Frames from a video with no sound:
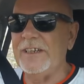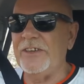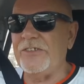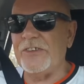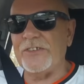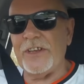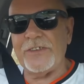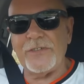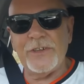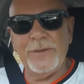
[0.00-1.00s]
has
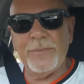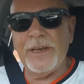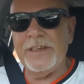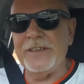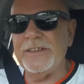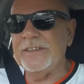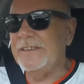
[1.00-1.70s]
successfully made